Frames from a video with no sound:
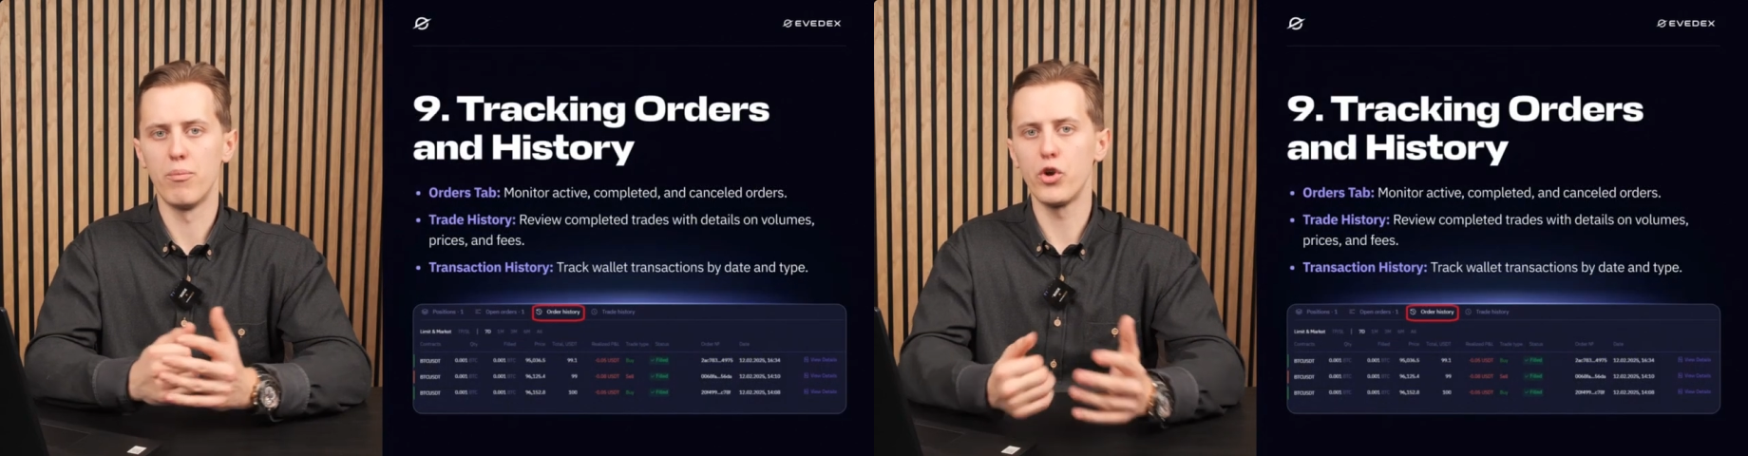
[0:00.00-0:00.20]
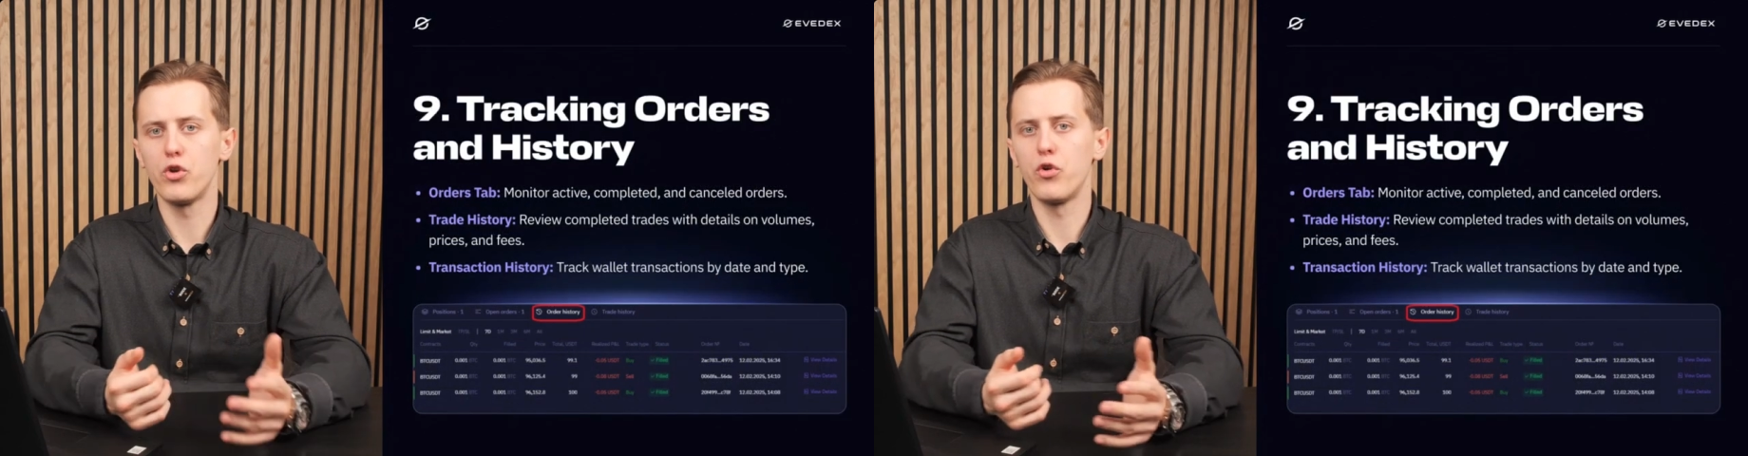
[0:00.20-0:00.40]

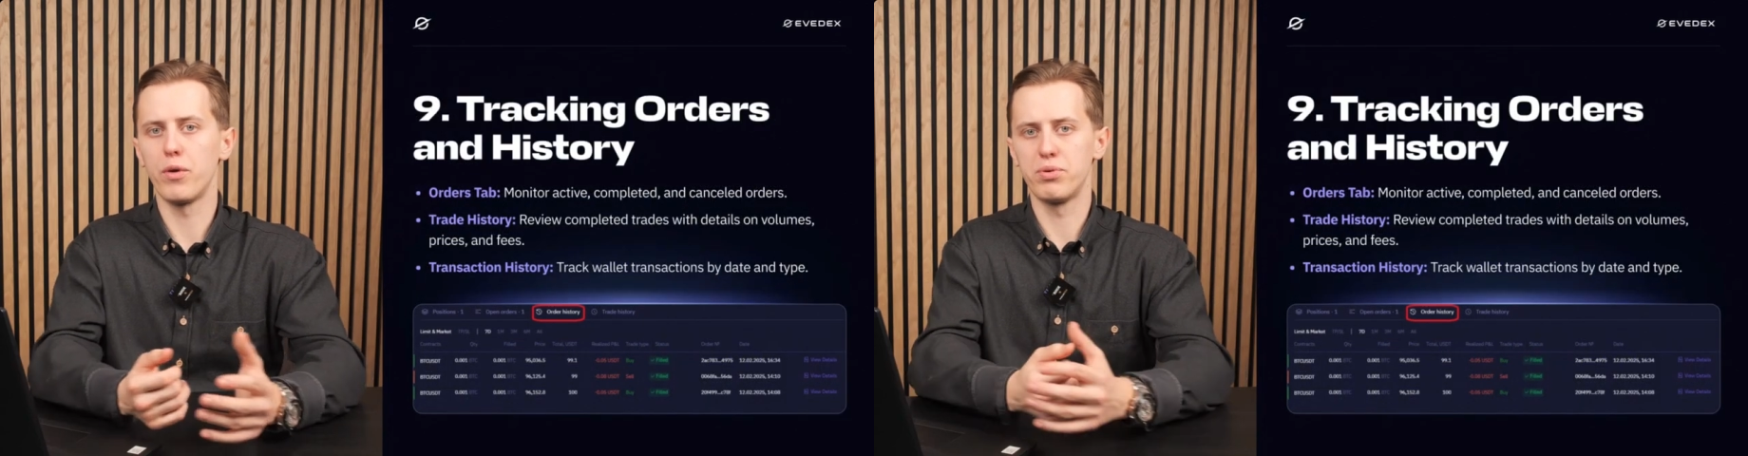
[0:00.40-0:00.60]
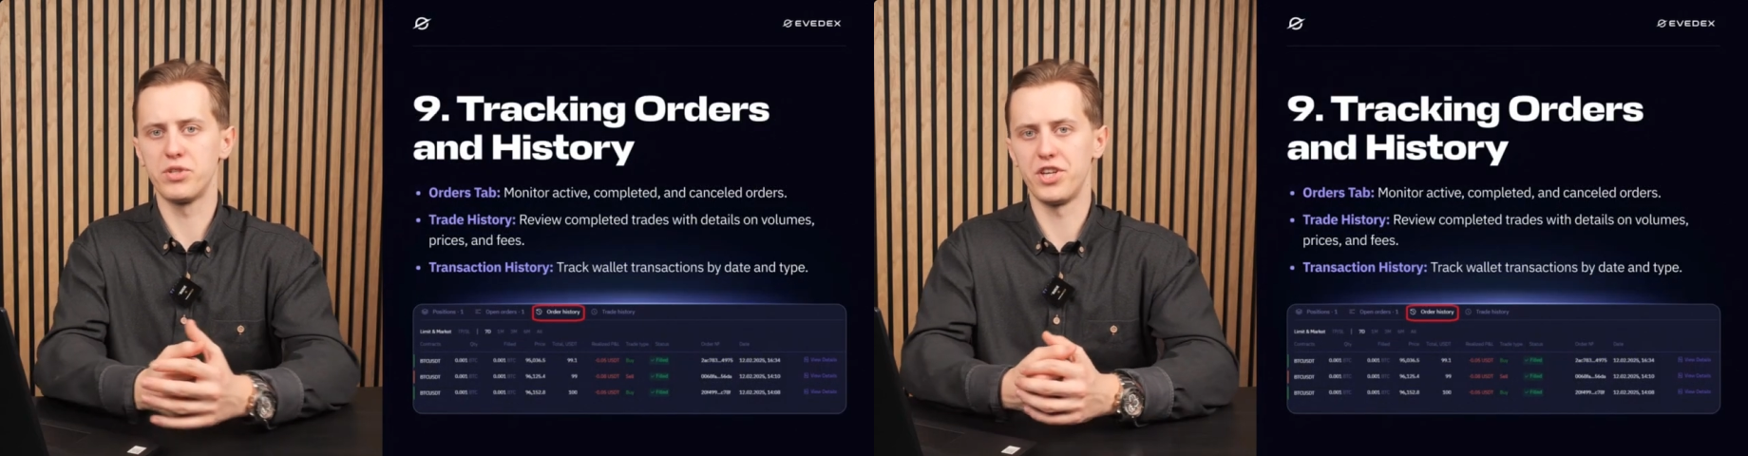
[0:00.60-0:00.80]

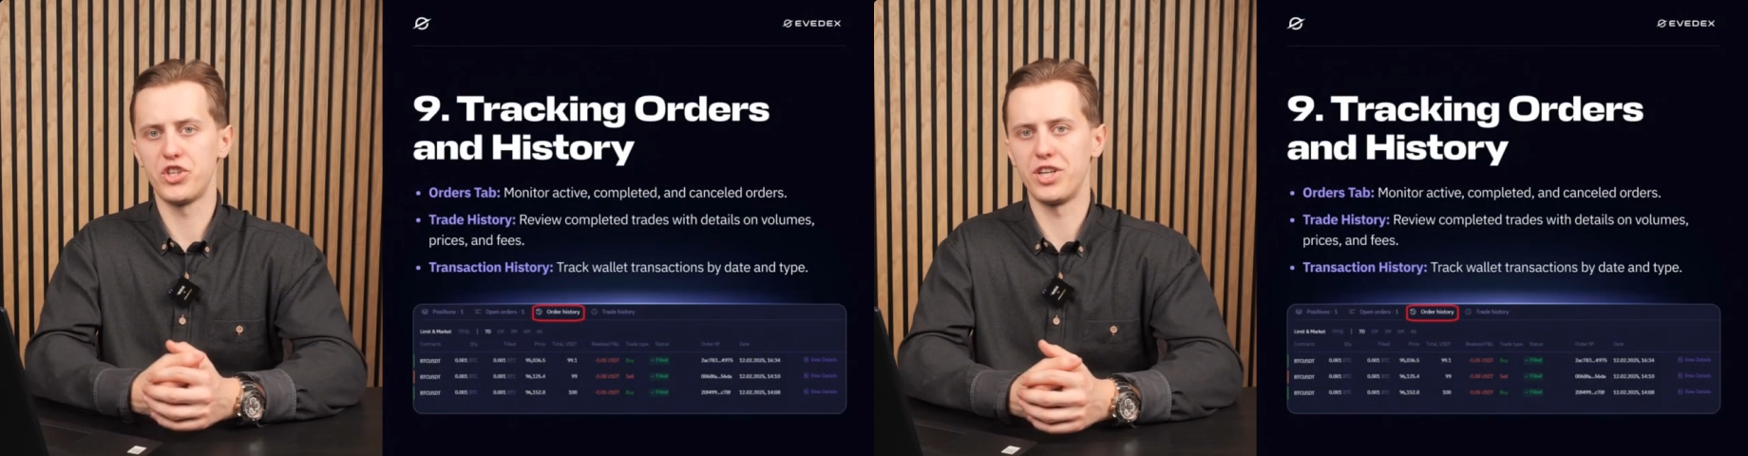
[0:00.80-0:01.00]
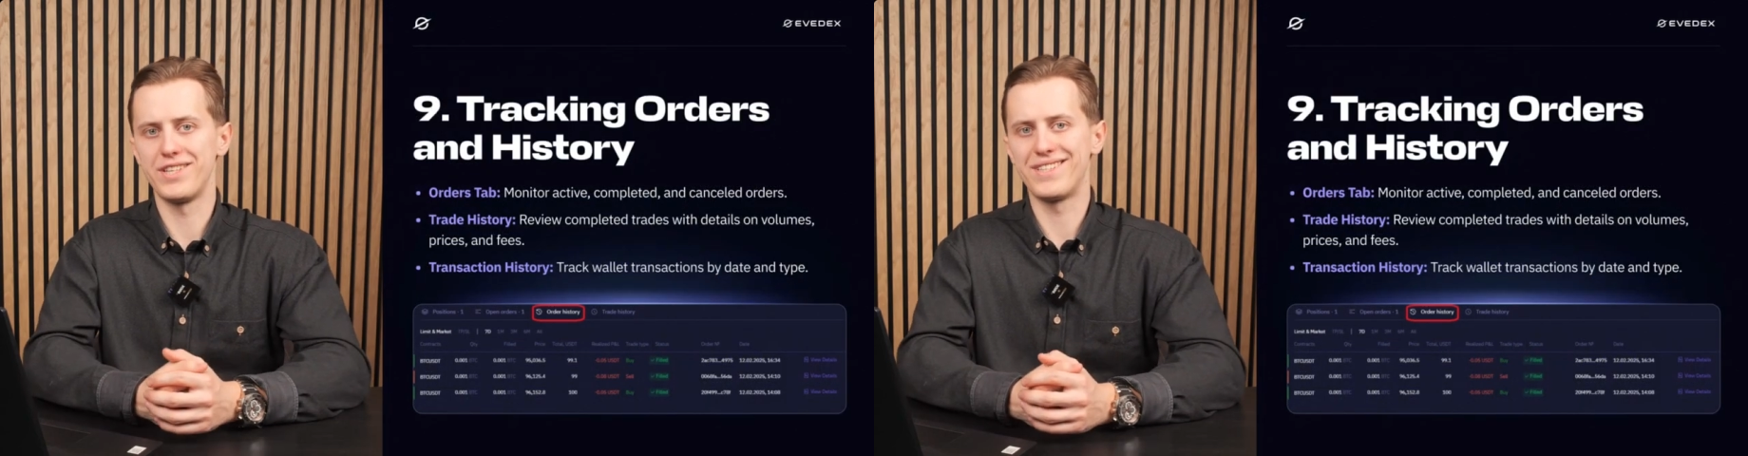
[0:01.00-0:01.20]
Monitoring
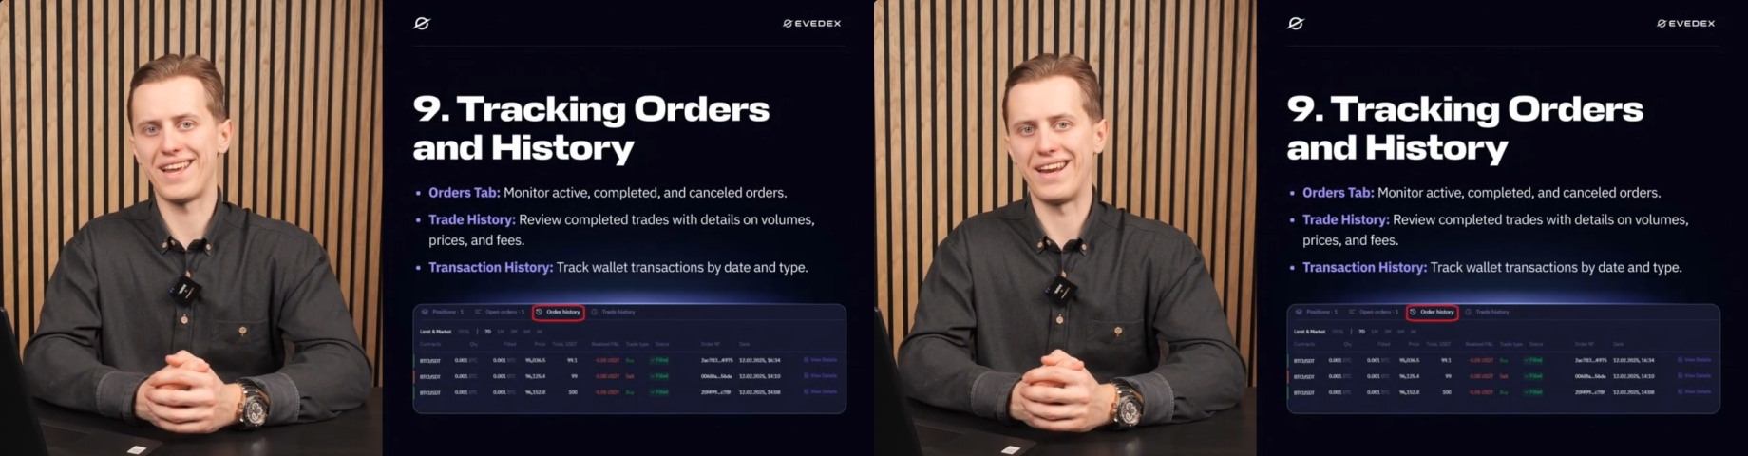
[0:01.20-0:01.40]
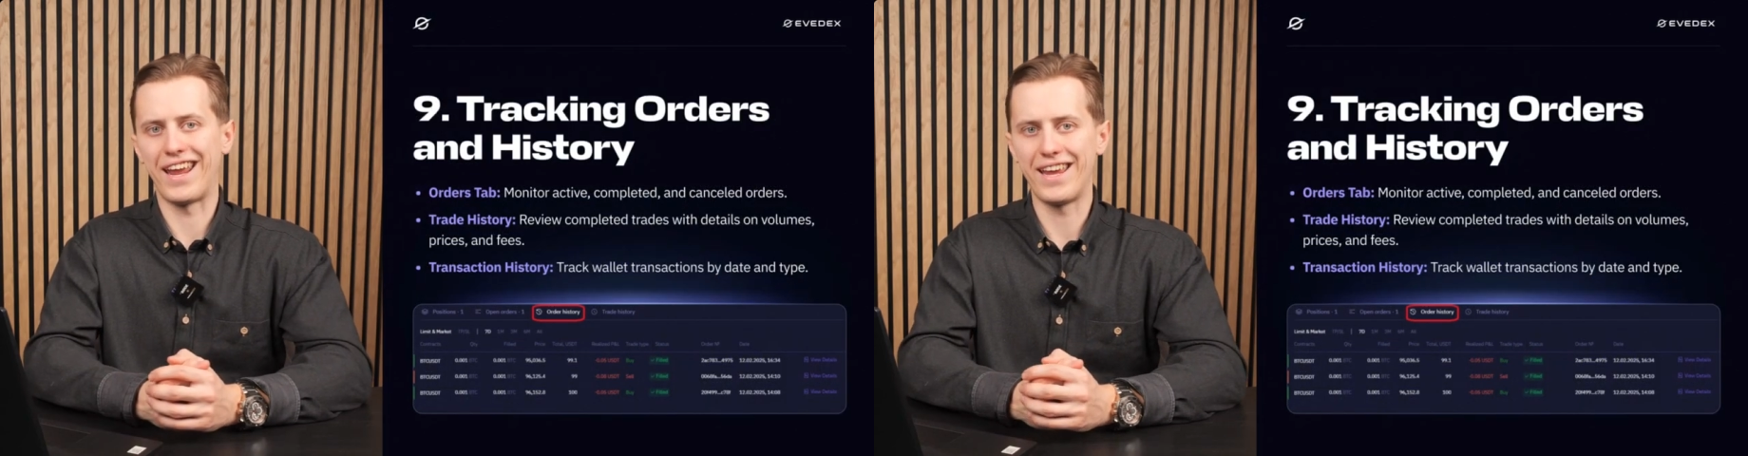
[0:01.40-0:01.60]
positions
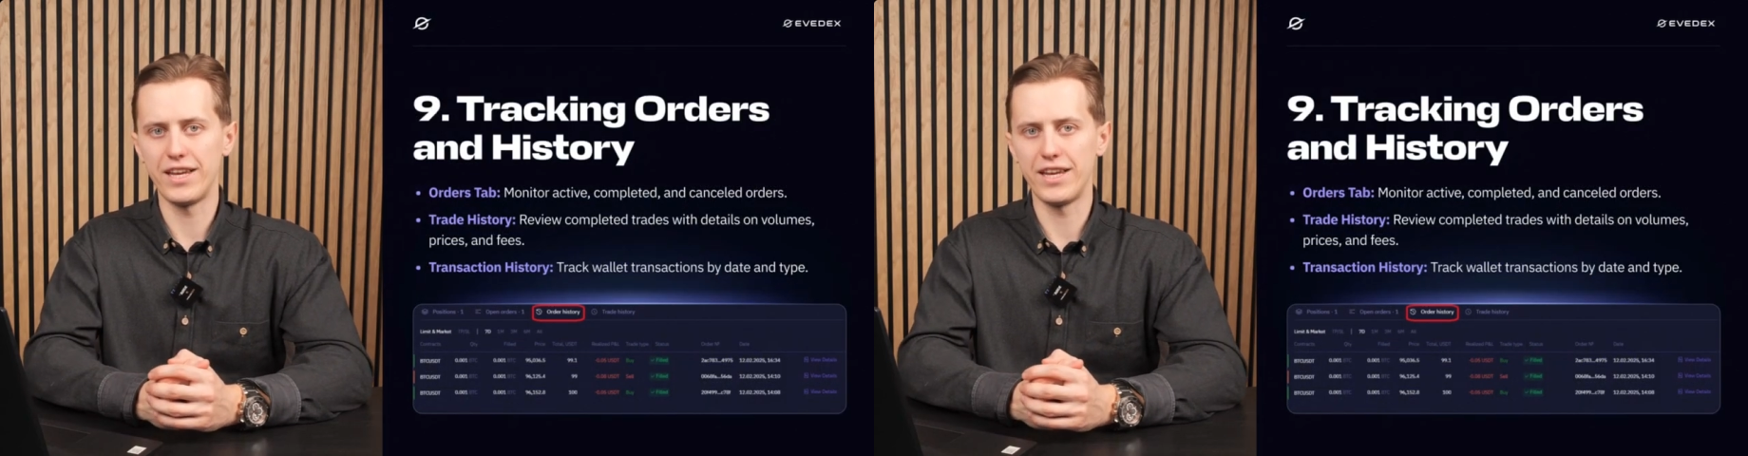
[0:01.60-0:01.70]
and